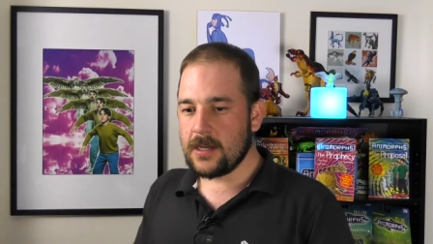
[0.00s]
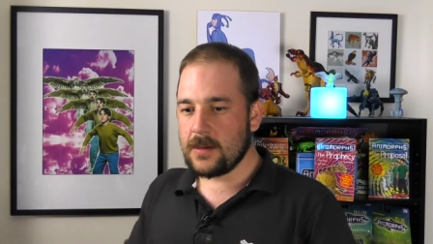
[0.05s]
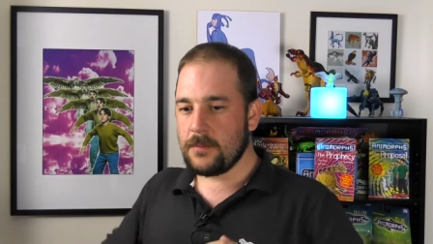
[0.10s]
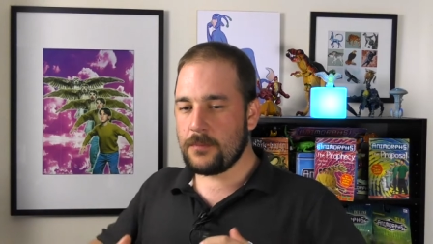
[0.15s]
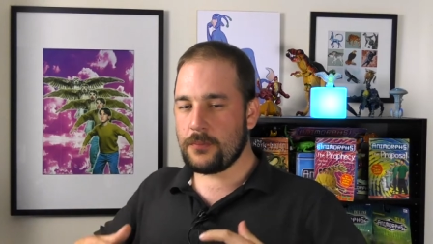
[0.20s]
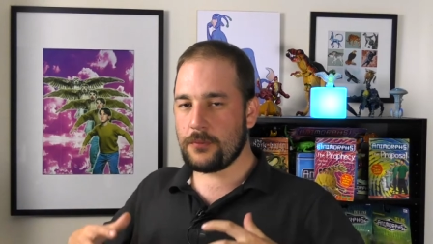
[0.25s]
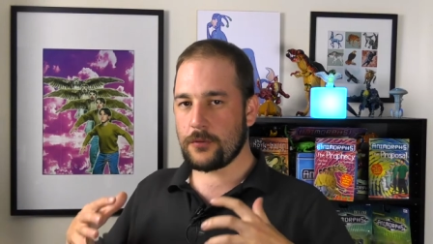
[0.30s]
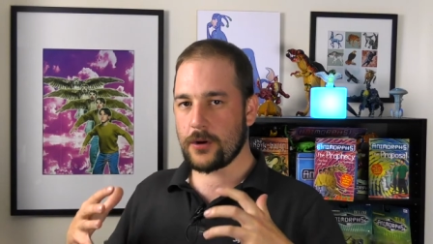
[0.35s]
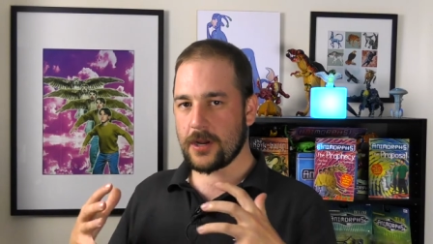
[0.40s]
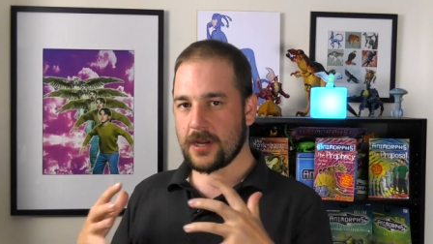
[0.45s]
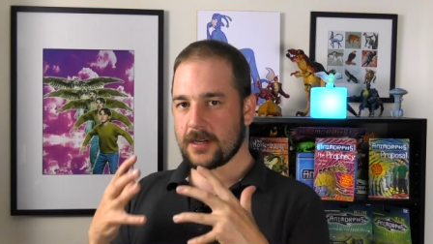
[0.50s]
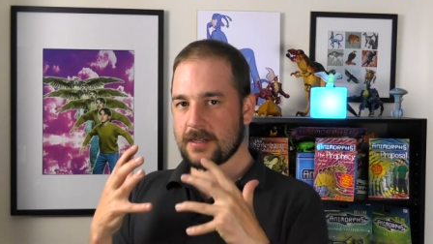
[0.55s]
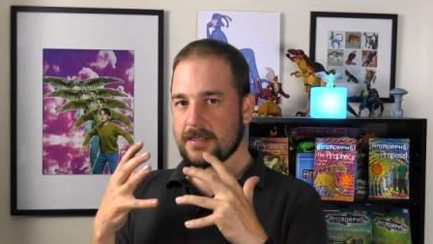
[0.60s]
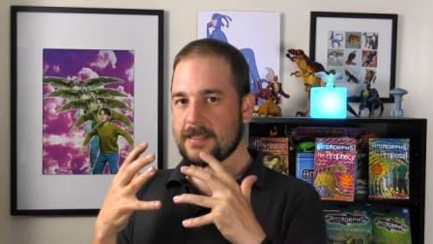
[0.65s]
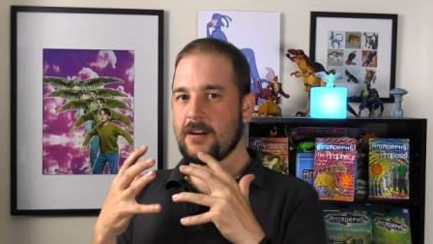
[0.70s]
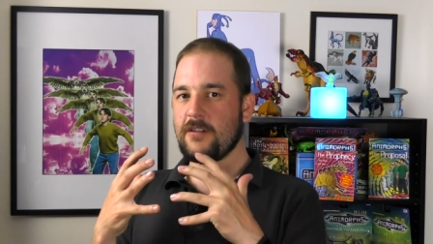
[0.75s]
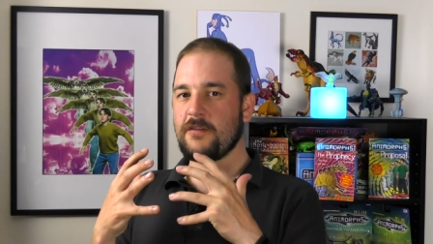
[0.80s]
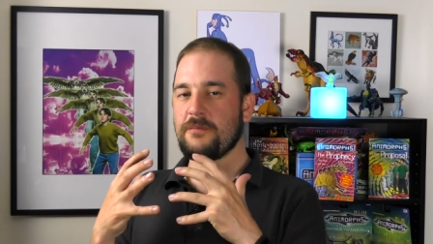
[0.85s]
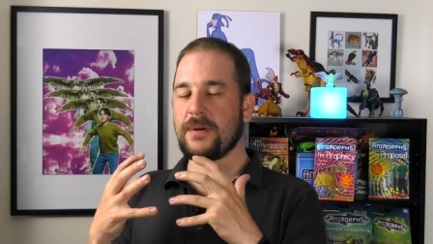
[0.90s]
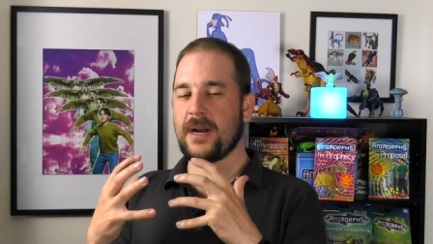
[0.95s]
bring
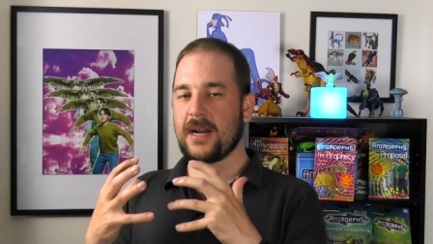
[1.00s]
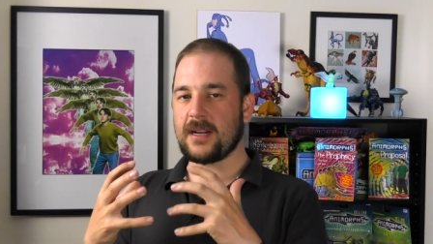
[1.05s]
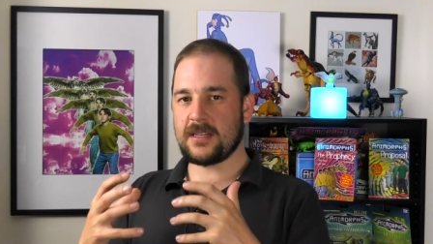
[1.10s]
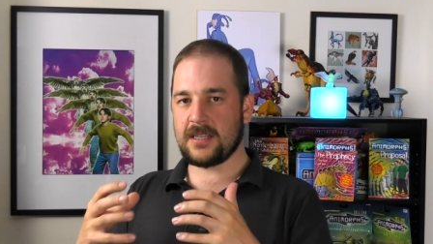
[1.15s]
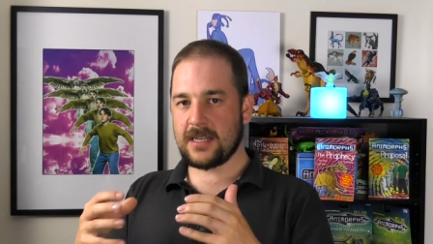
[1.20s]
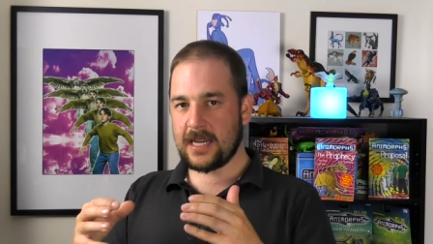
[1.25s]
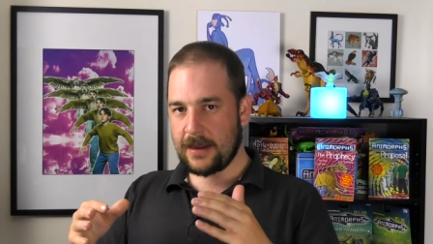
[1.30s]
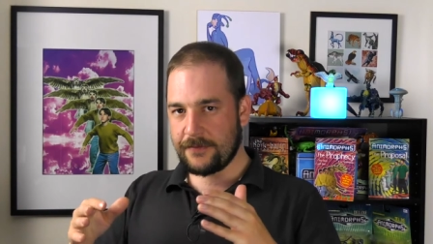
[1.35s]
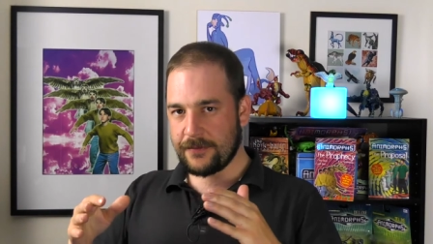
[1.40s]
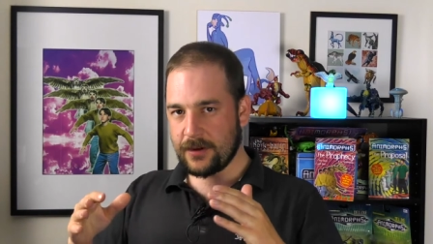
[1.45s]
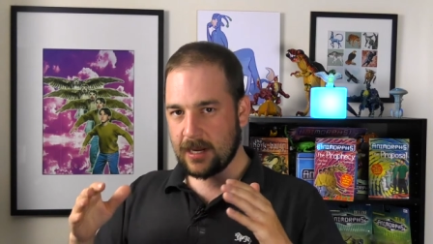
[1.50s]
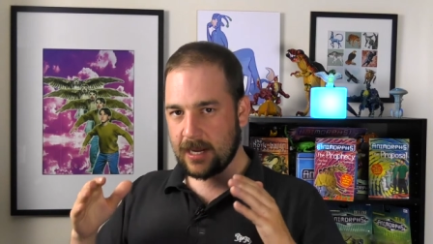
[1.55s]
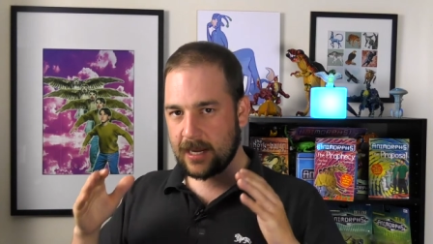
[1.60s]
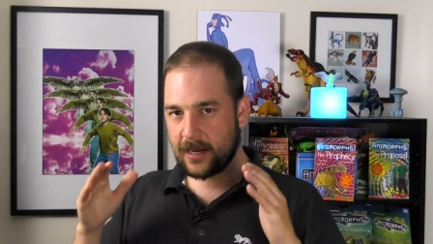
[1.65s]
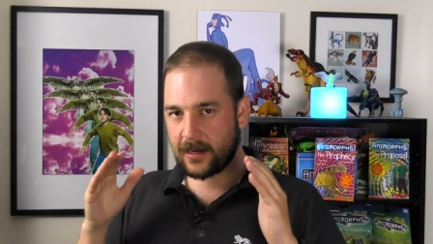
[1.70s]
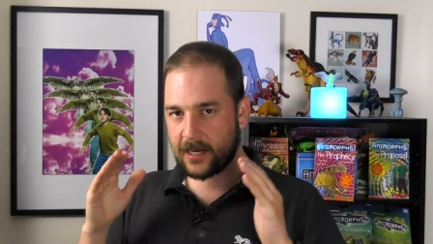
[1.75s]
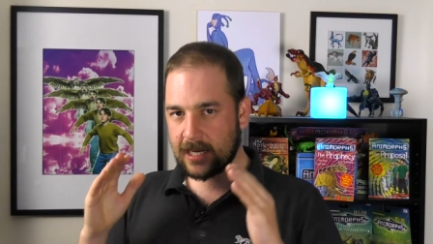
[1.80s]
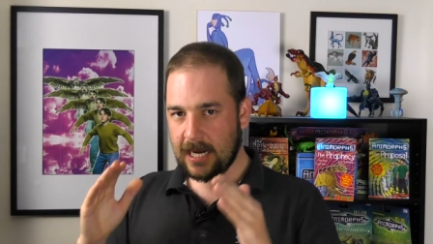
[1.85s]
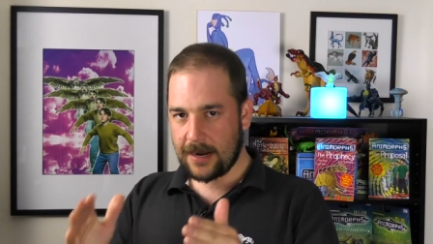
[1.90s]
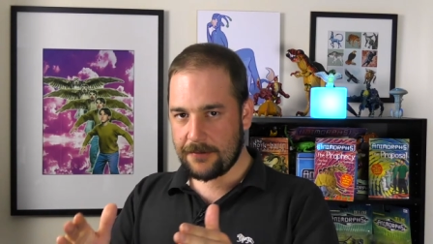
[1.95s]
herself back together
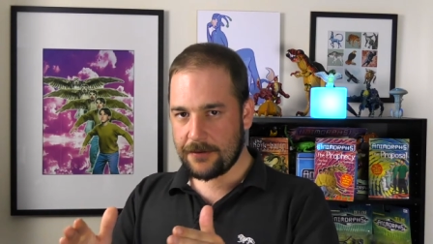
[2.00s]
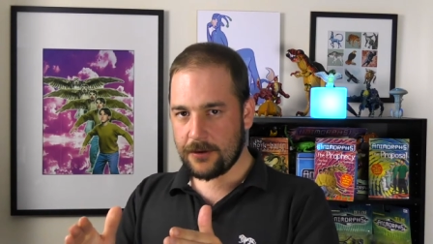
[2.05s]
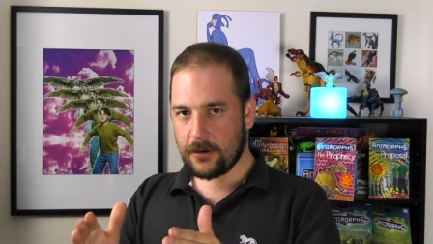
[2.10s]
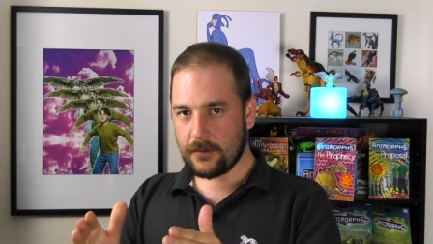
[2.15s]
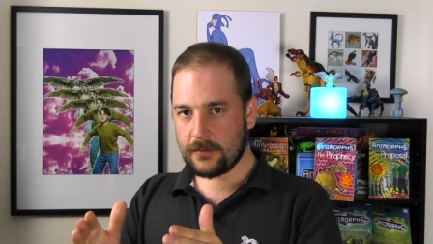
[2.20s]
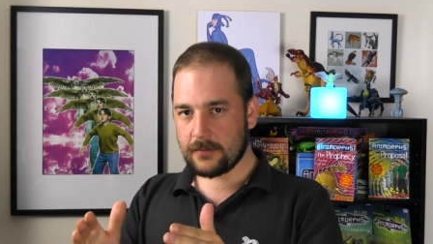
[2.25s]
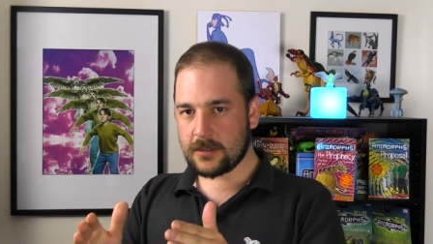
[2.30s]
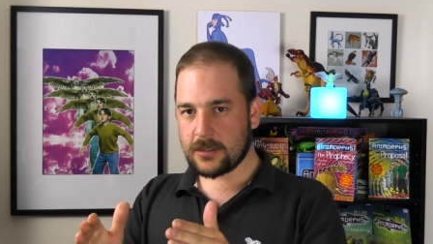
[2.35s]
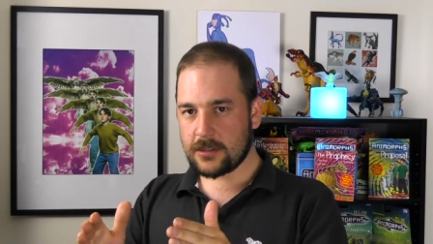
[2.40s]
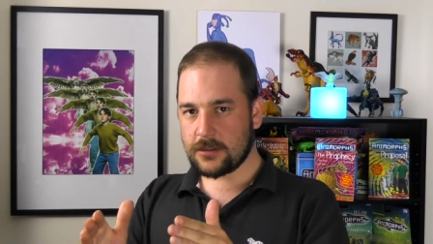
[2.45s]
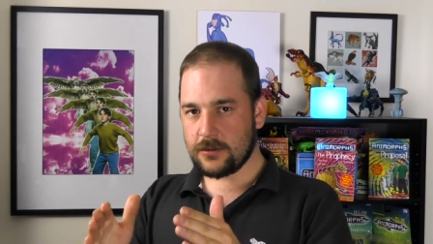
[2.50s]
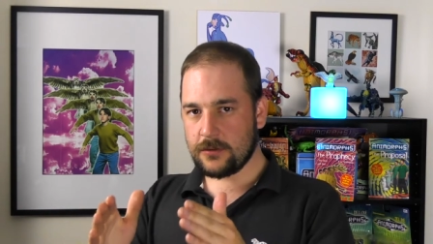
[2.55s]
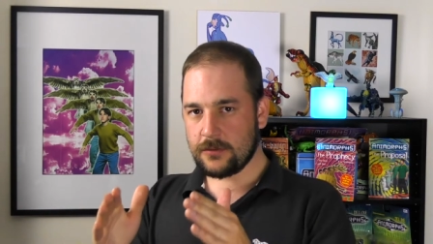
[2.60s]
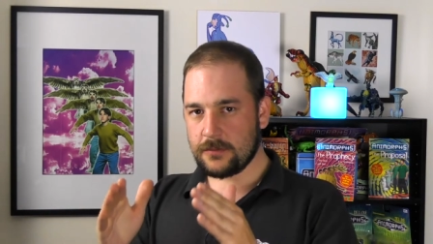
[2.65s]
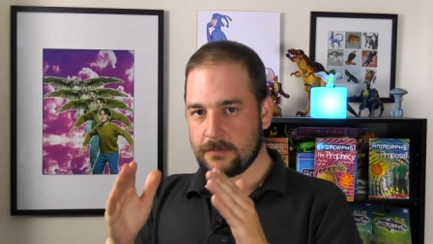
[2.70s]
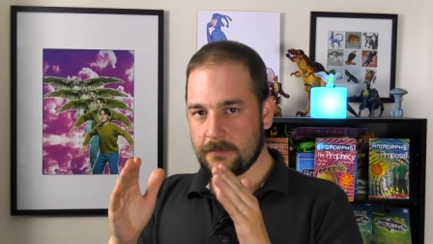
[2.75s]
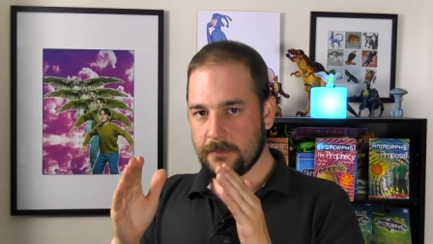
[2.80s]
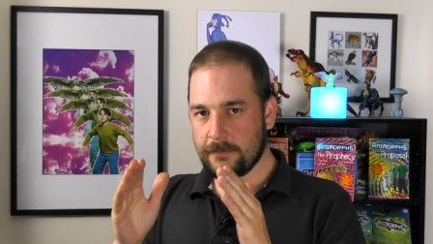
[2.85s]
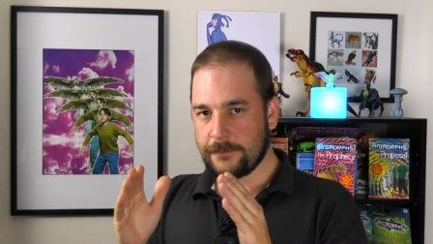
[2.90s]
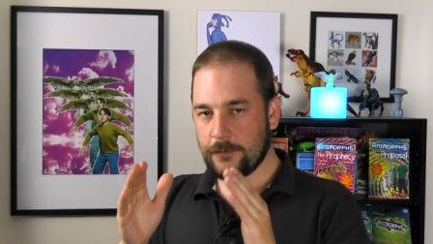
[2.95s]
and carry on to
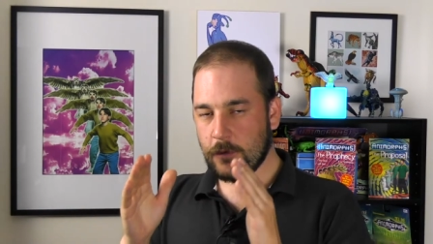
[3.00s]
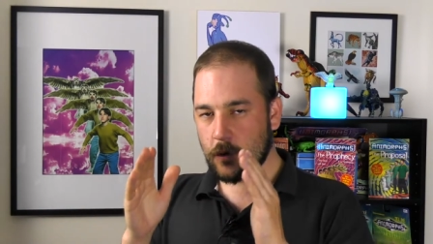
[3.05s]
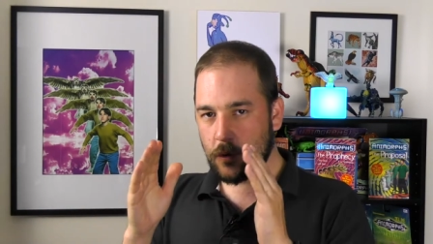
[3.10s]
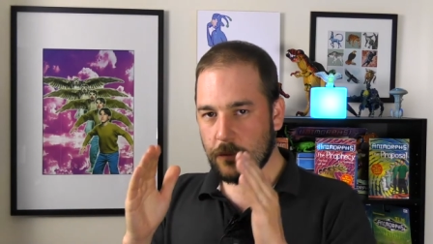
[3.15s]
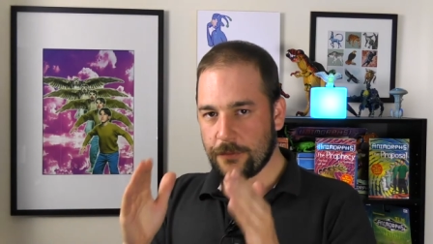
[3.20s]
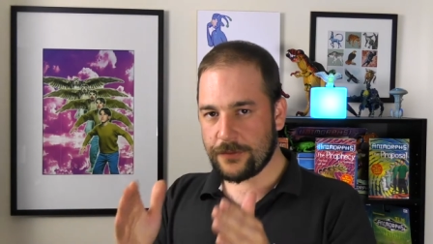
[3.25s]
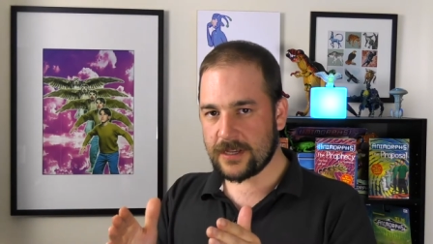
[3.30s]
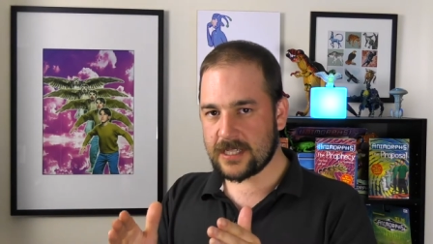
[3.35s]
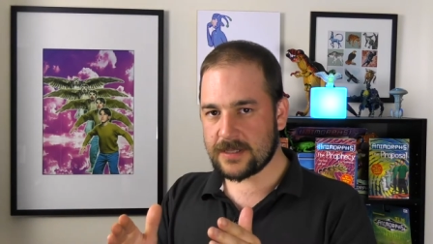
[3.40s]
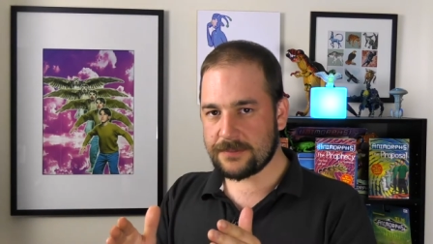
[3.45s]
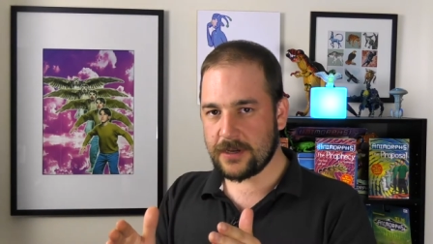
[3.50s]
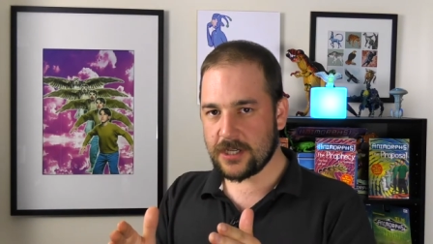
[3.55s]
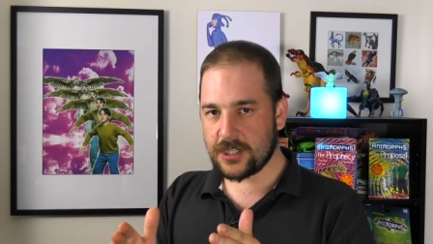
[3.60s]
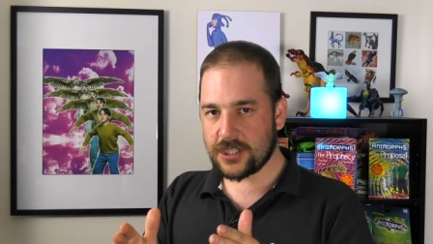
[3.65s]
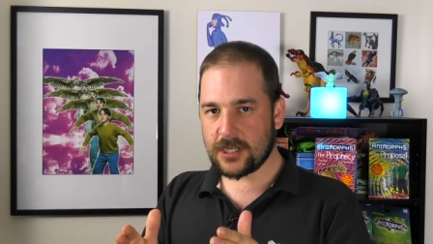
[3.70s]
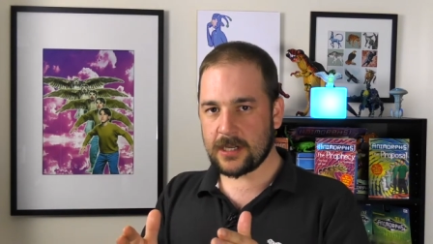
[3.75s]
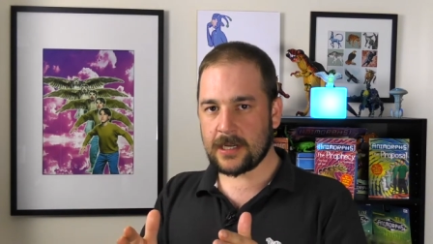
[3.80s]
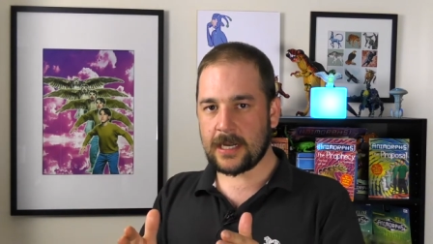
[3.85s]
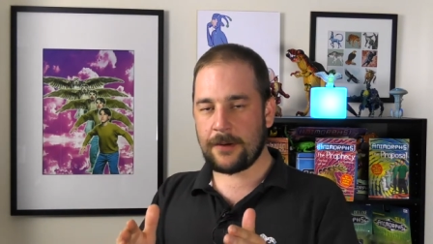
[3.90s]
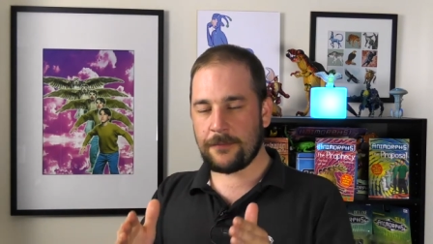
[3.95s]
for this mission.